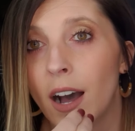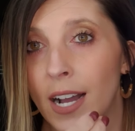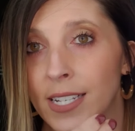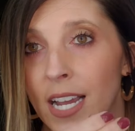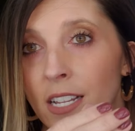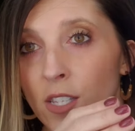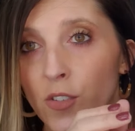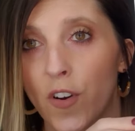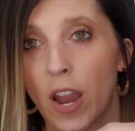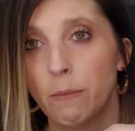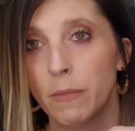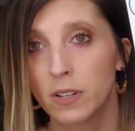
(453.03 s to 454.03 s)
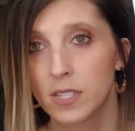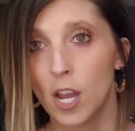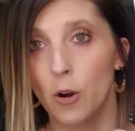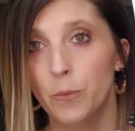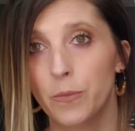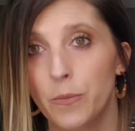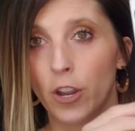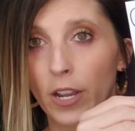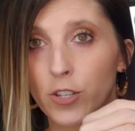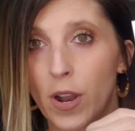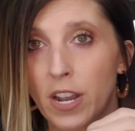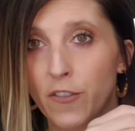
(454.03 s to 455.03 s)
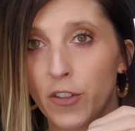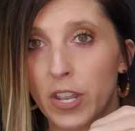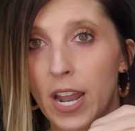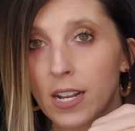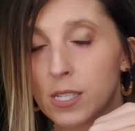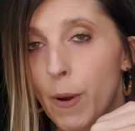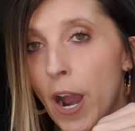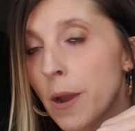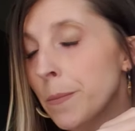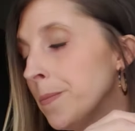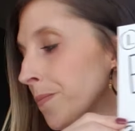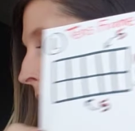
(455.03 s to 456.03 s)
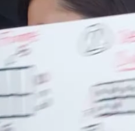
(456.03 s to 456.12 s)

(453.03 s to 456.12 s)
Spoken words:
a tens frame. So are you guys ready for the next part?